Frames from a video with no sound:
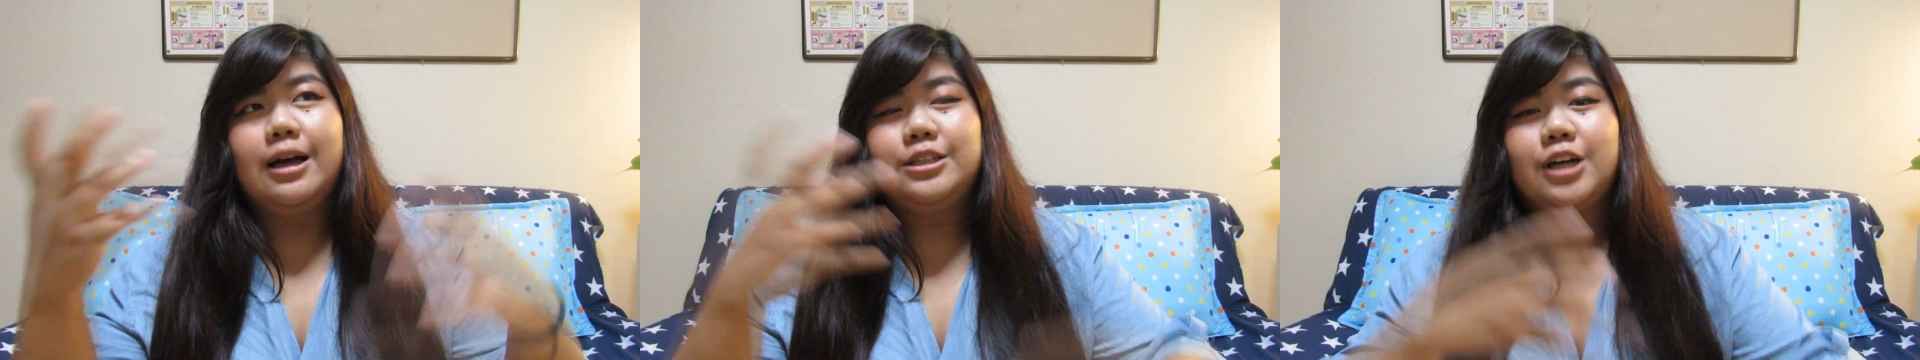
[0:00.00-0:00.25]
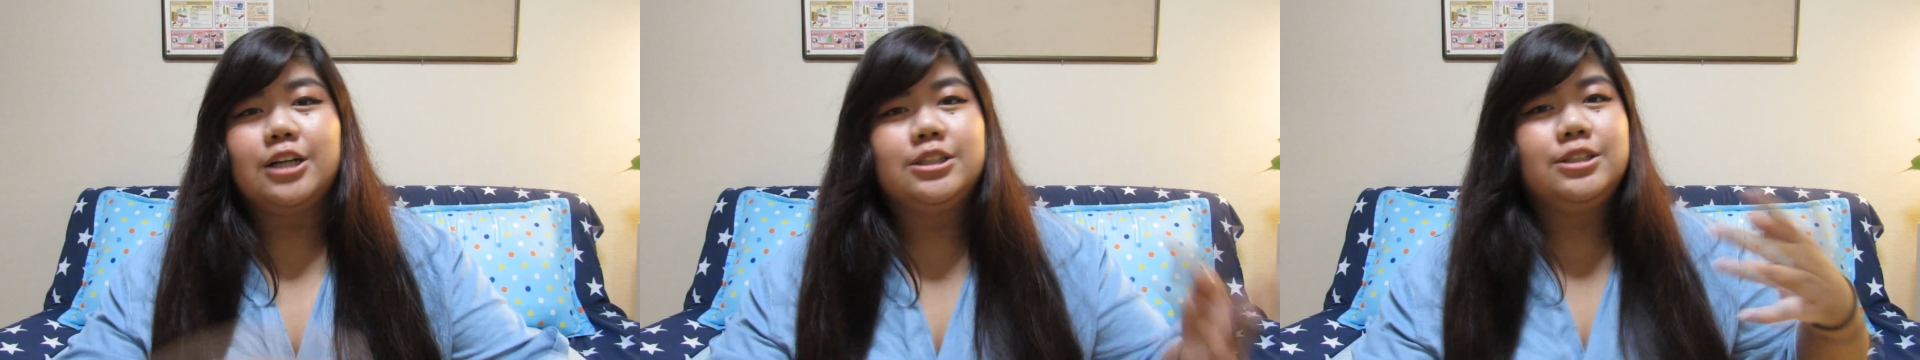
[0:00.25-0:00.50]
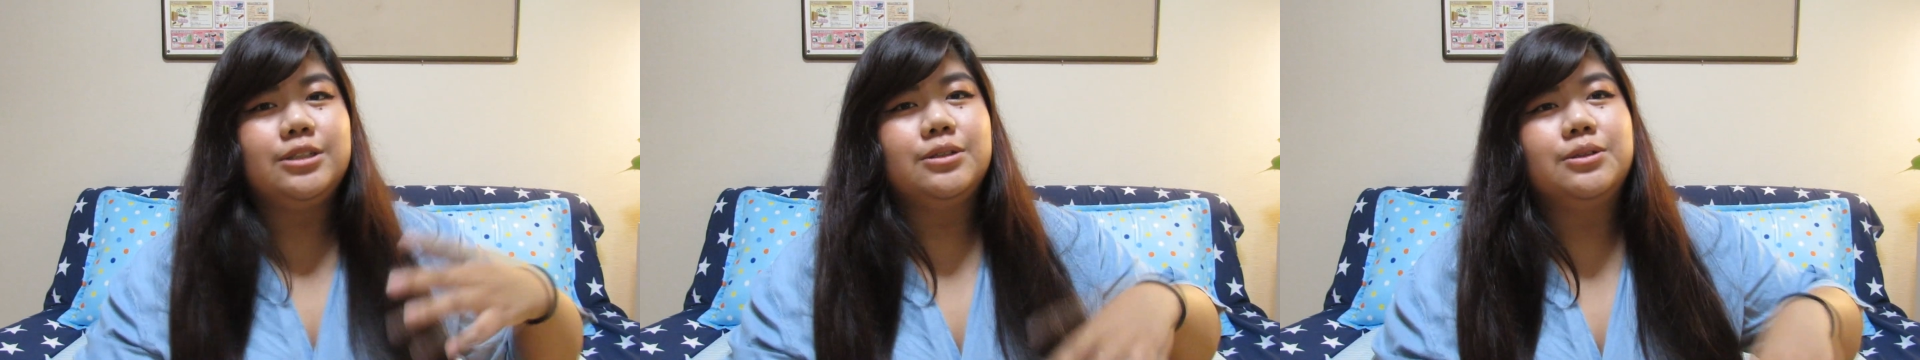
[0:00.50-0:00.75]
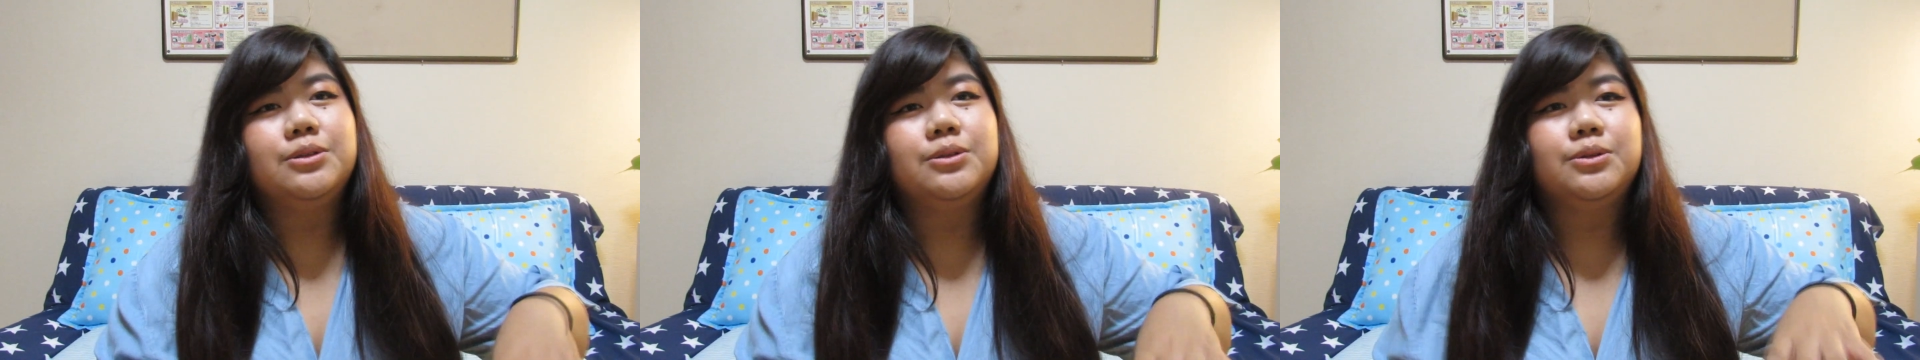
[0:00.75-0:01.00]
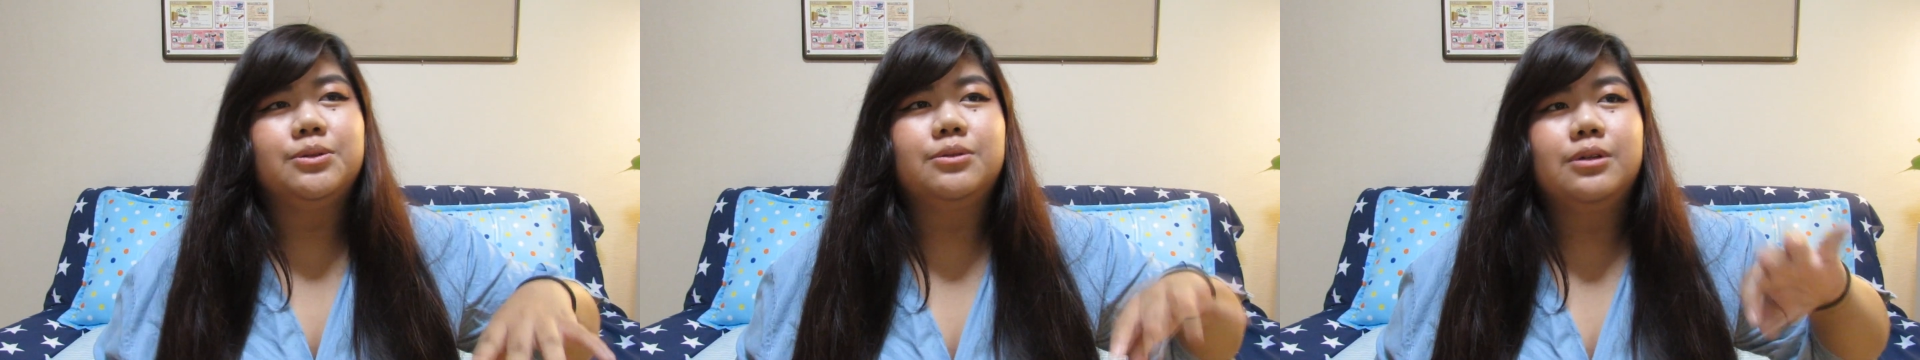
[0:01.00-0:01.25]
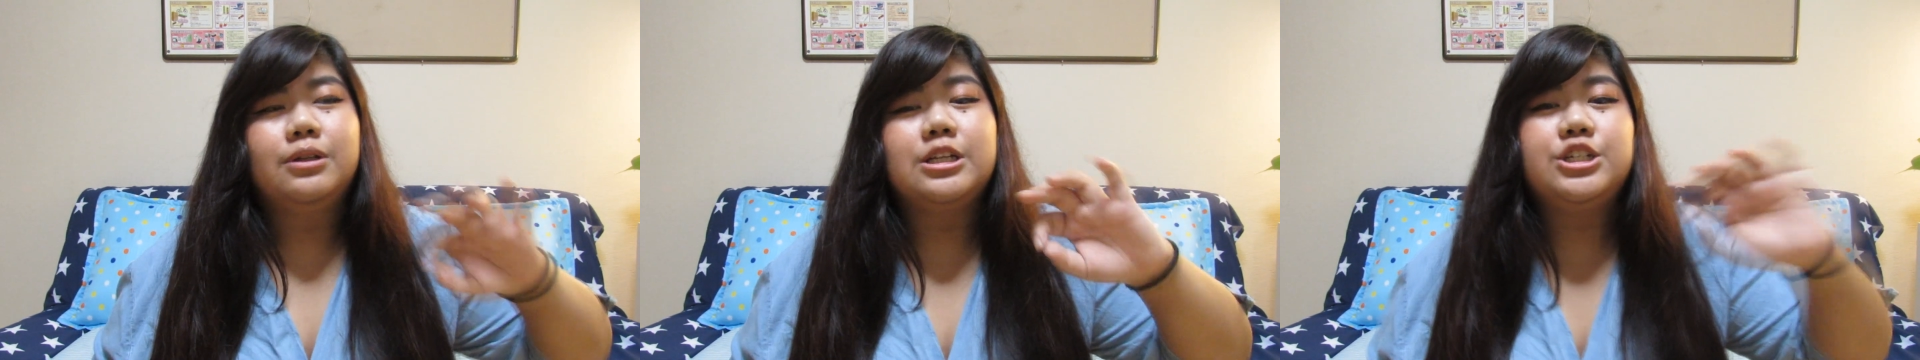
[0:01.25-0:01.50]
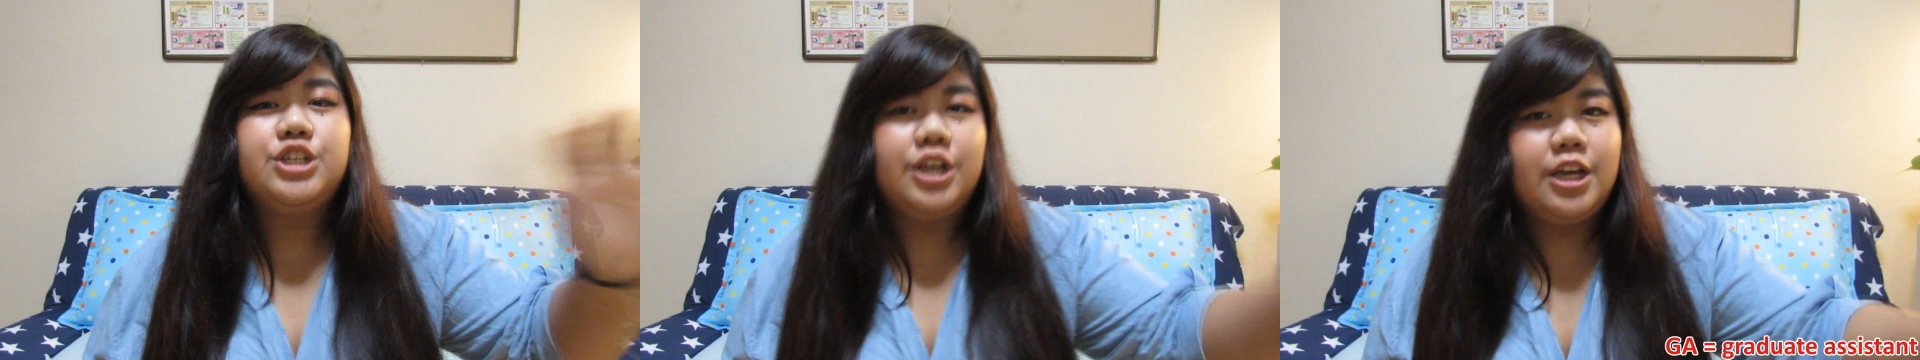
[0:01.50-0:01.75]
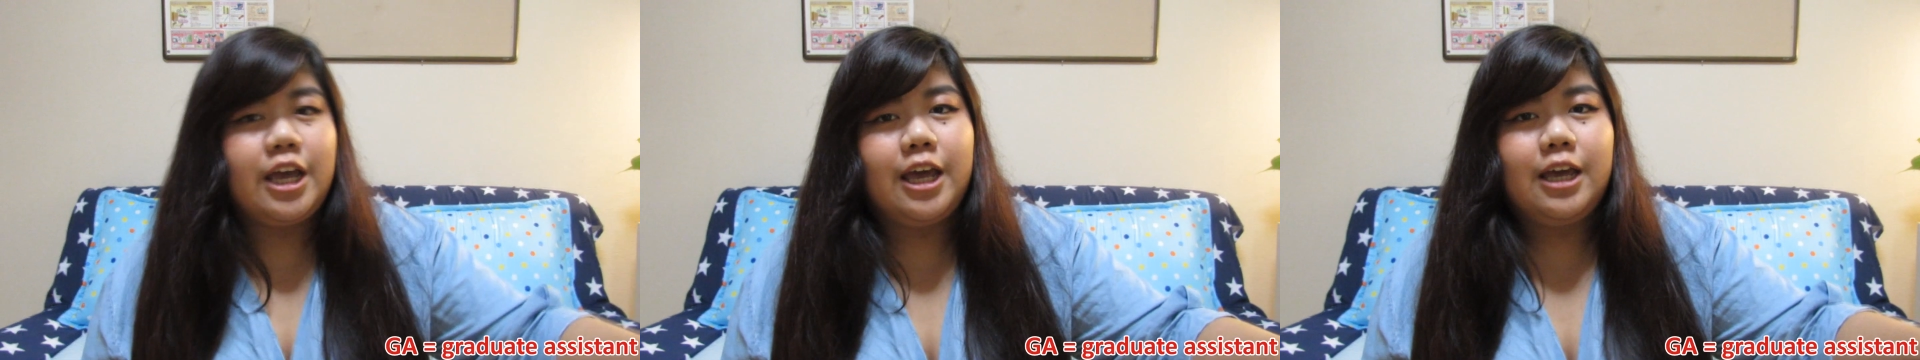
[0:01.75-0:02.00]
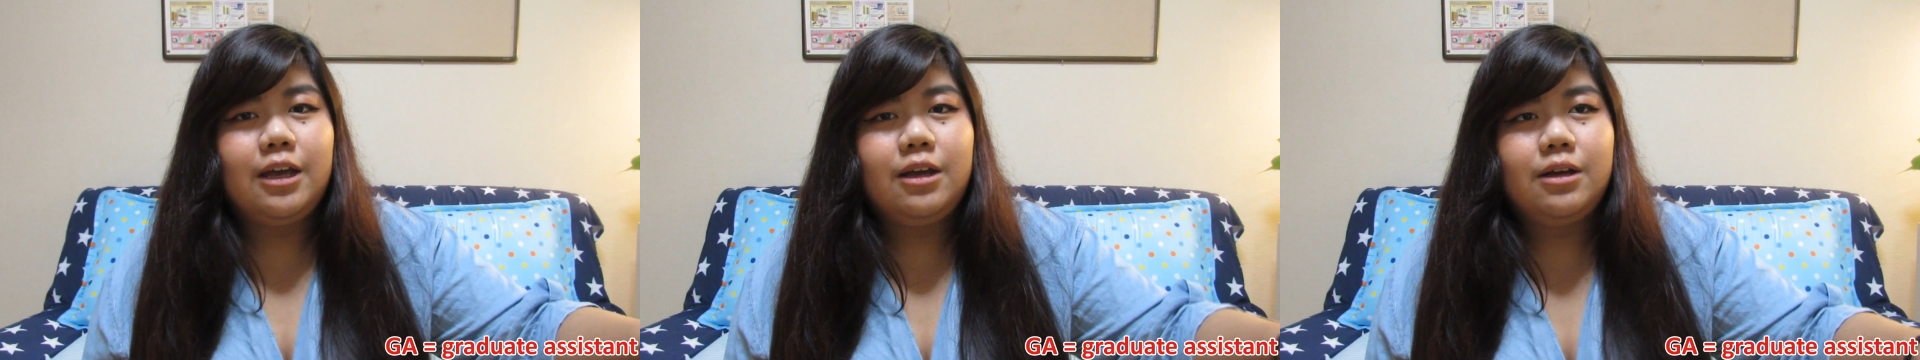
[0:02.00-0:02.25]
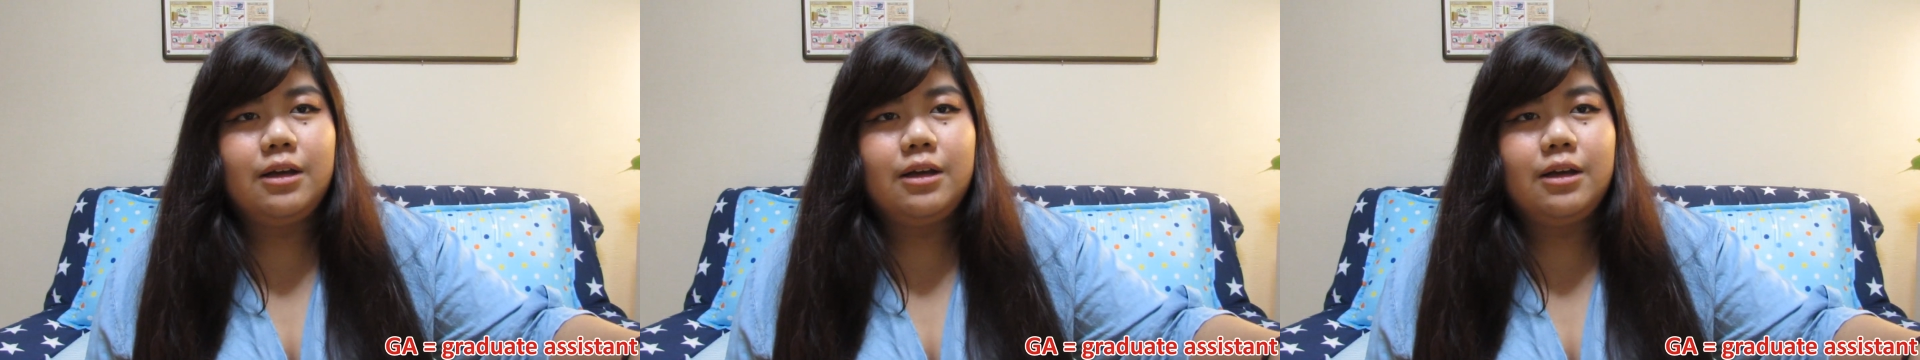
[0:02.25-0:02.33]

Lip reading: I talked to the GA